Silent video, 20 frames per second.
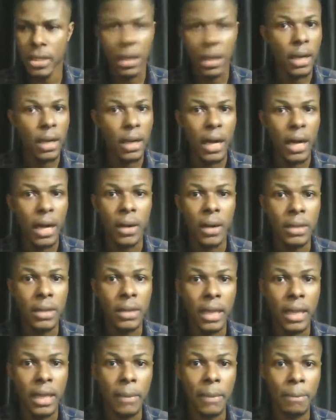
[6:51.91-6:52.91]
or
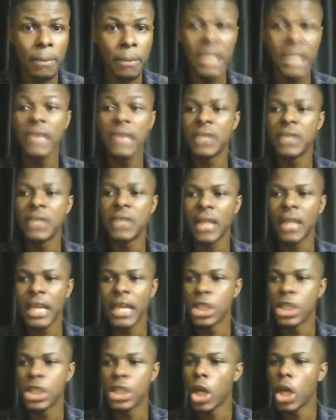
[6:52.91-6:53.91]
the beliefs and
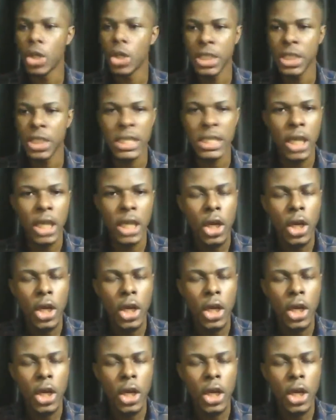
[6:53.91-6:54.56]
ideologies